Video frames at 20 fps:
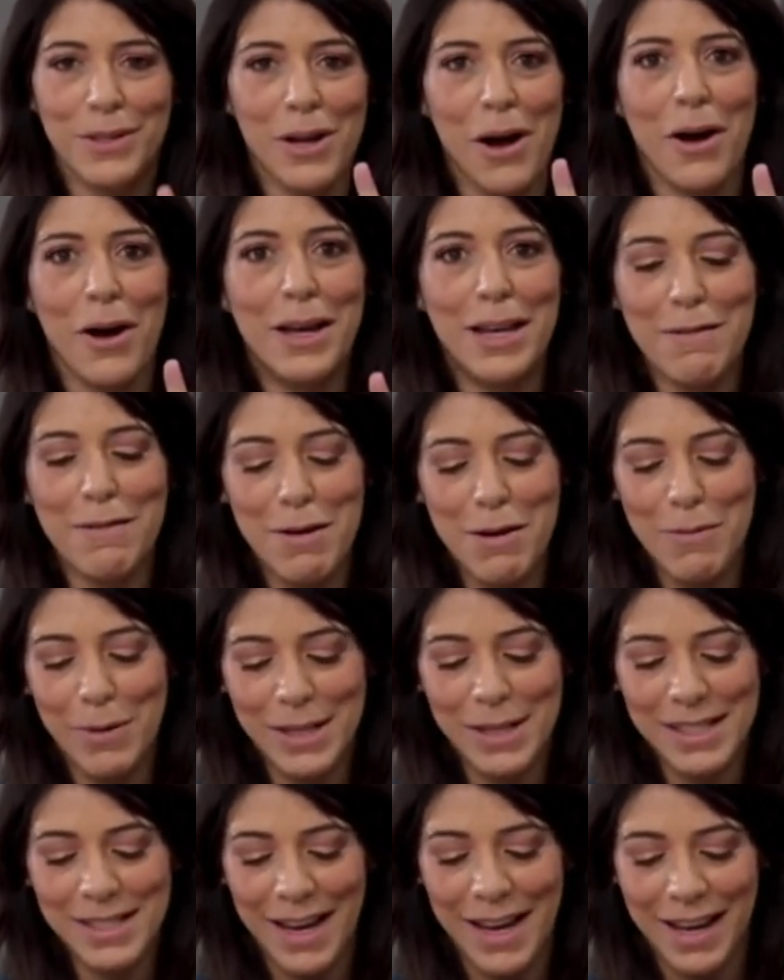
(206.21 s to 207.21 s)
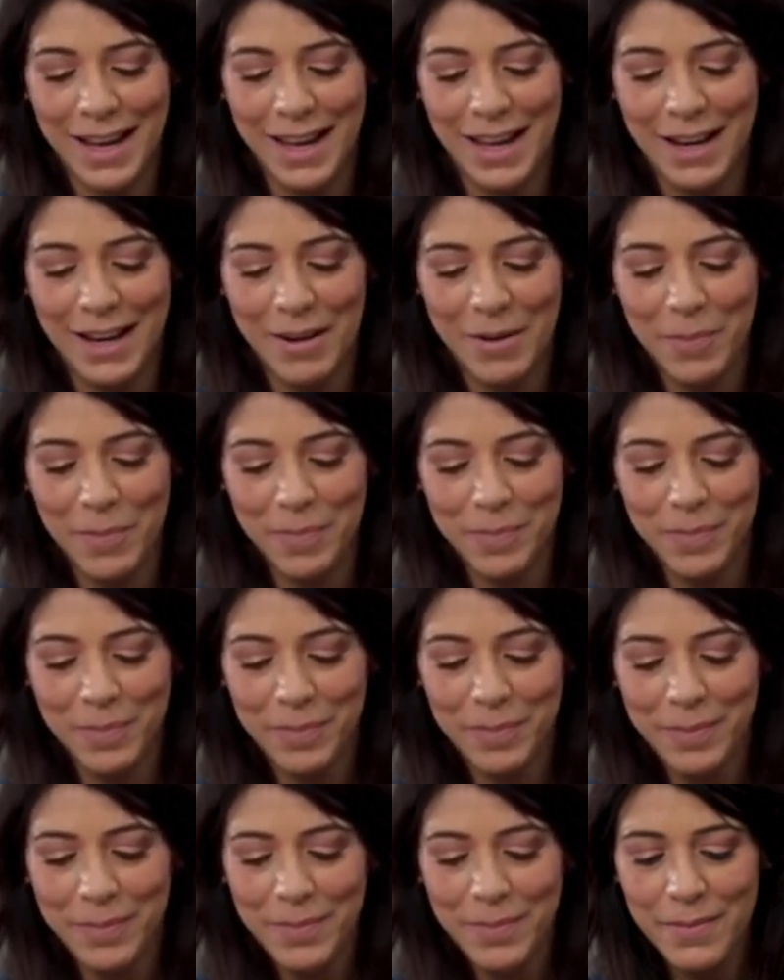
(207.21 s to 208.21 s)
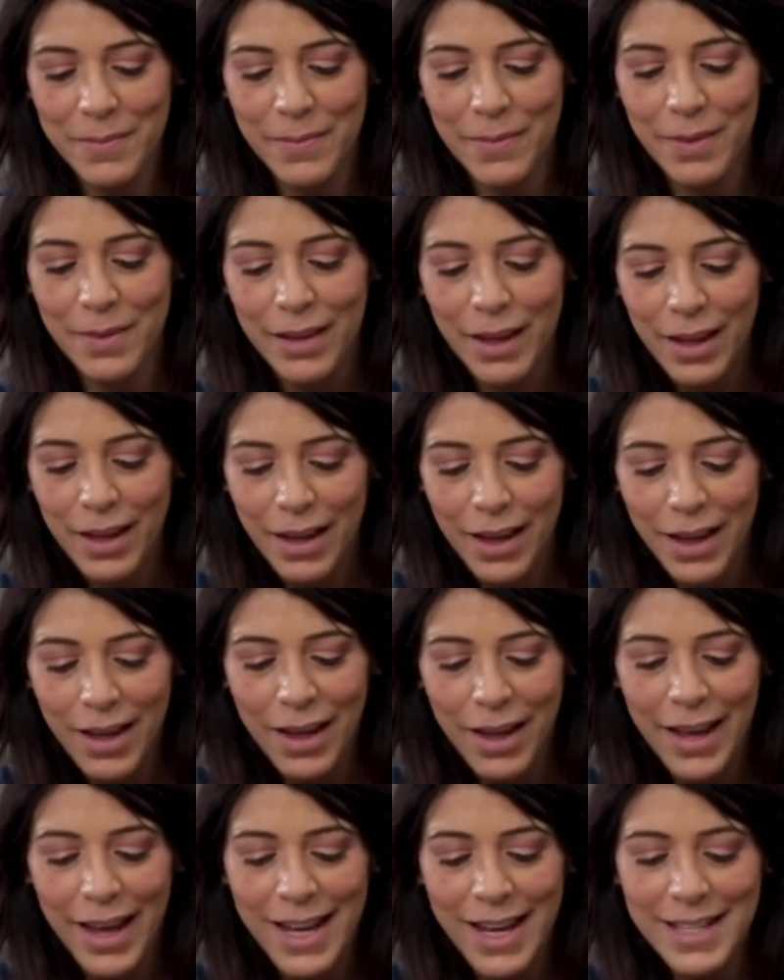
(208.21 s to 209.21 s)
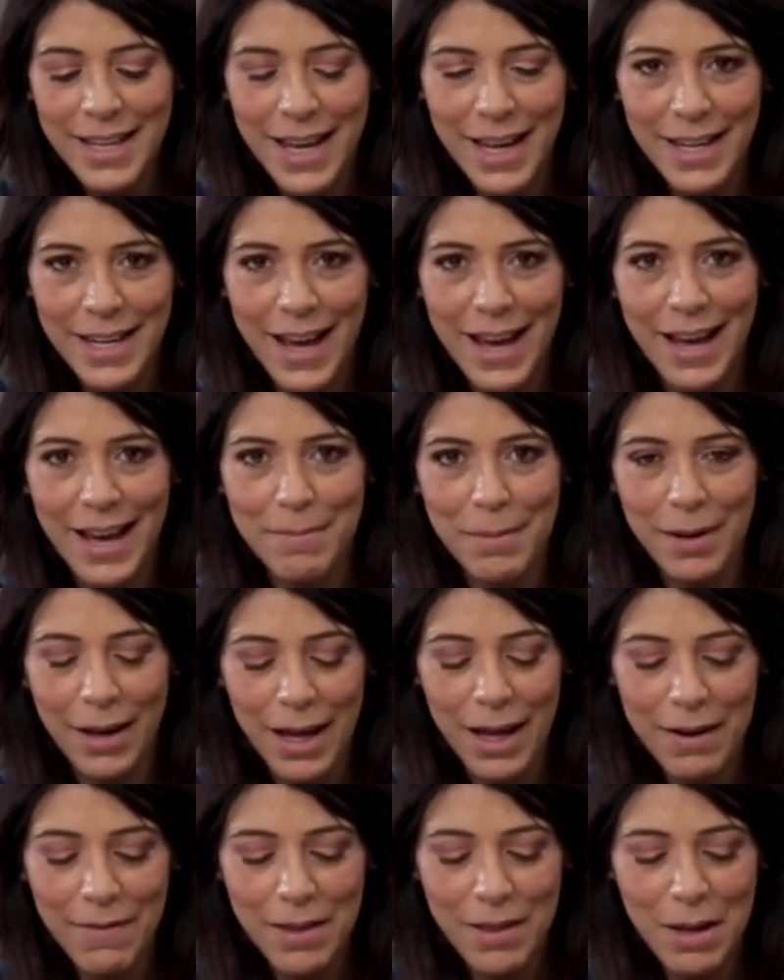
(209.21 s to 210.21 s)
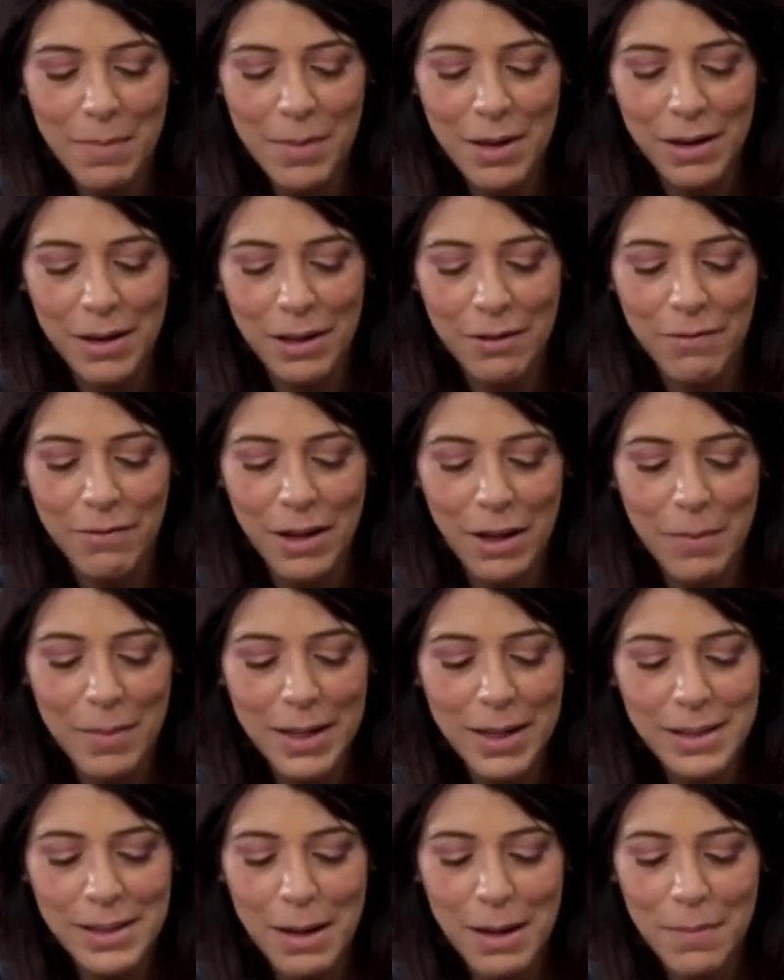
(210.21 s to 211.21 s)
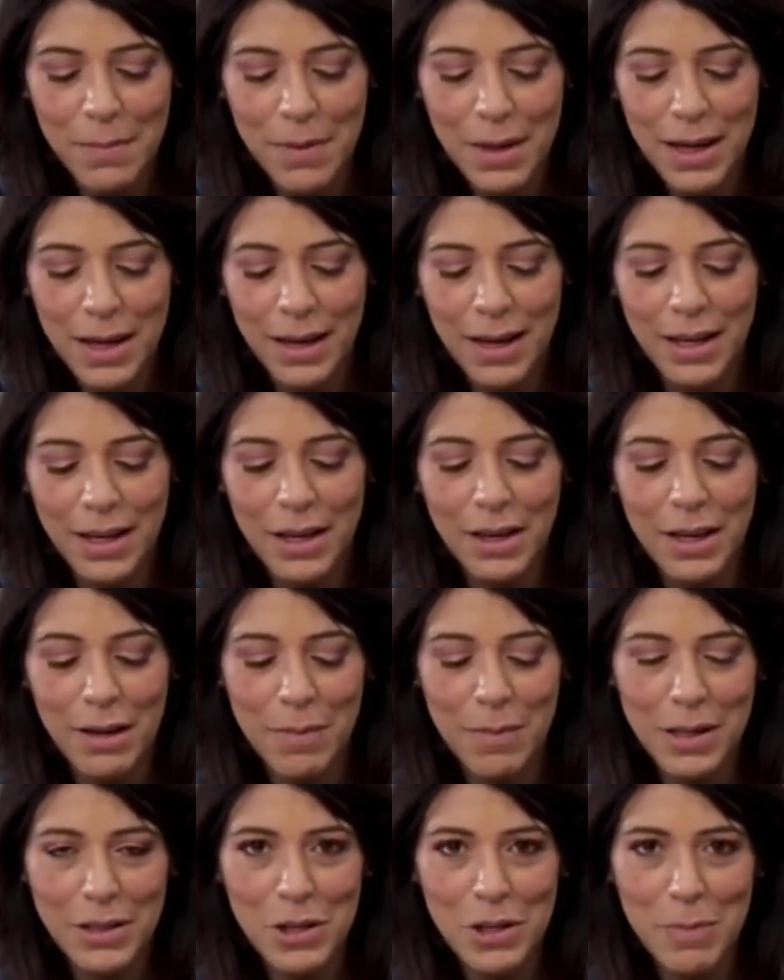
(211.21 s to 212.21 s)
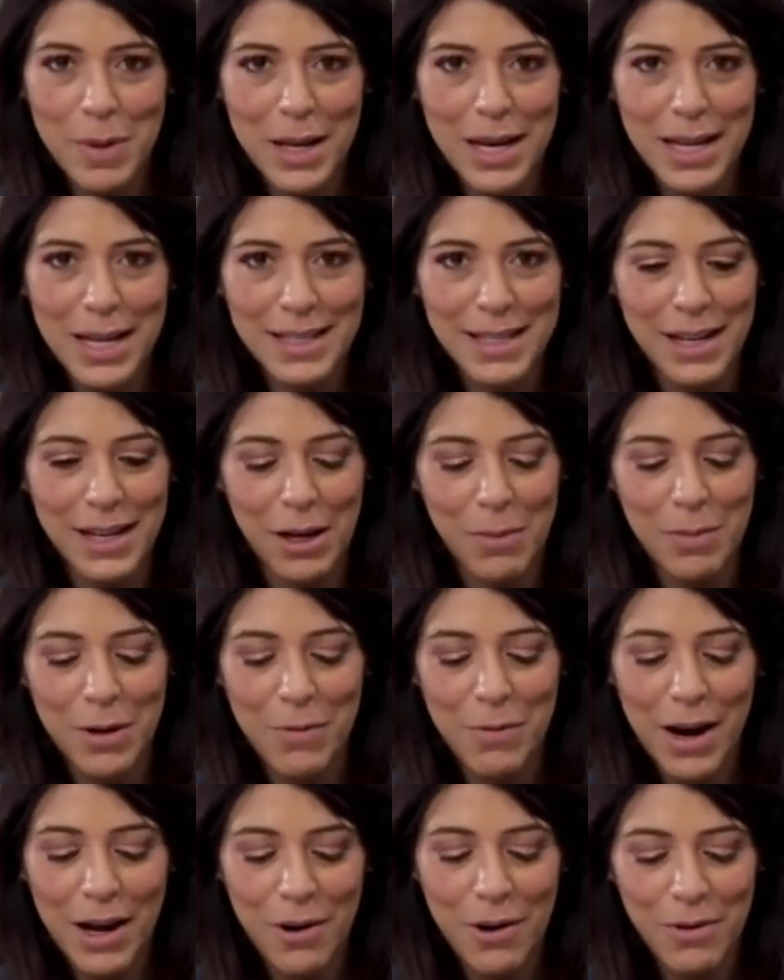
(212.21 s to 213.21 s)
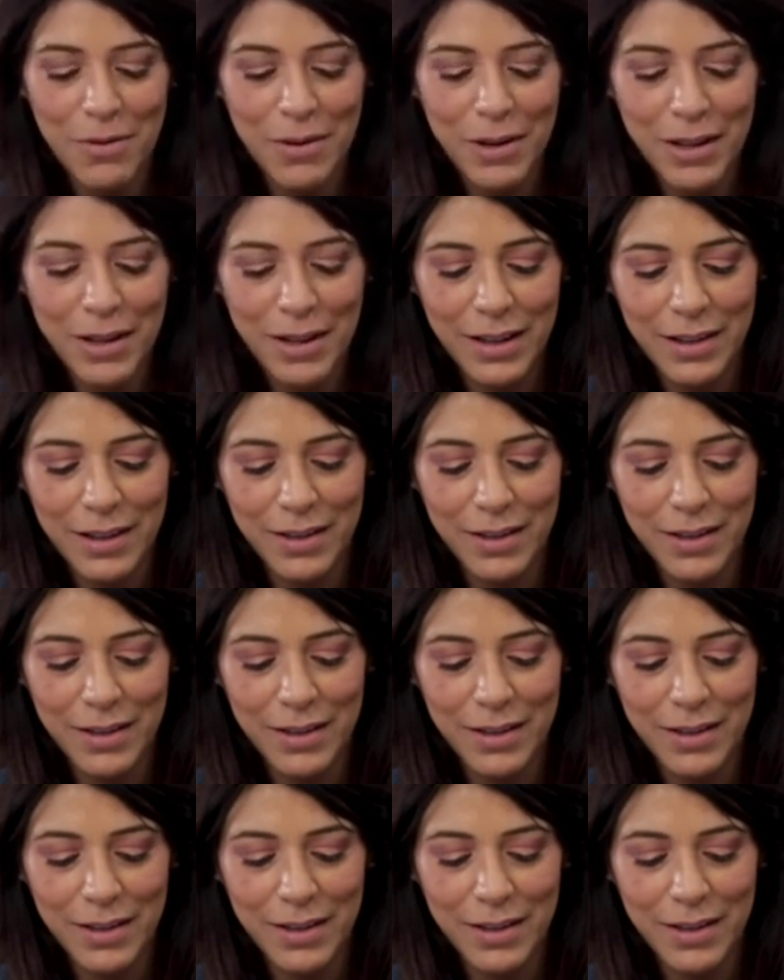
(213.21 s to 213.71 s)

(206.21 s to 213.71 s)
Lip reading: Sorry, give me 1 second. Hey Dan, yeah, I'm kind of in the middle of filming something. Can you give me 2 minutes and I'll be right over?